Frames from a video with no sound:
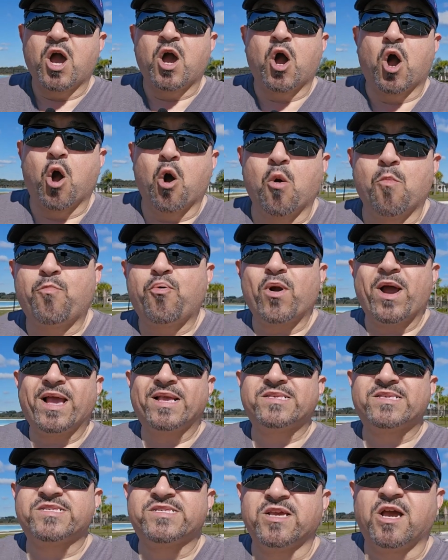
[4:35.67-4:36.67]
home
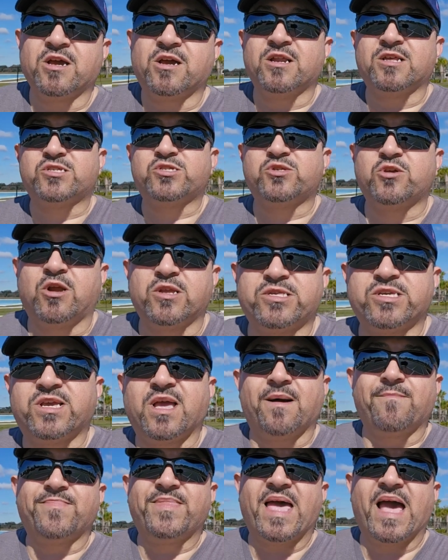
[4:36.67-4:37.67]
prices are going to start to
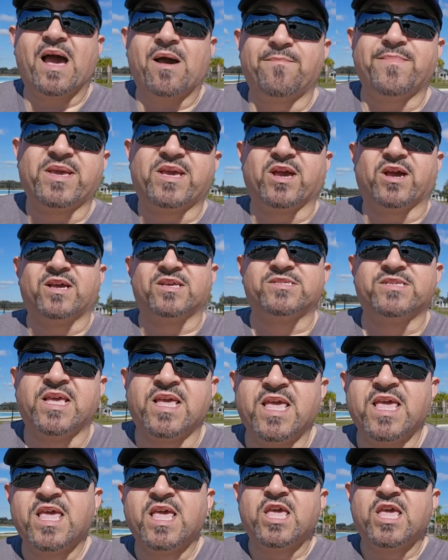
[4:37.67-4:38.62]
come down, because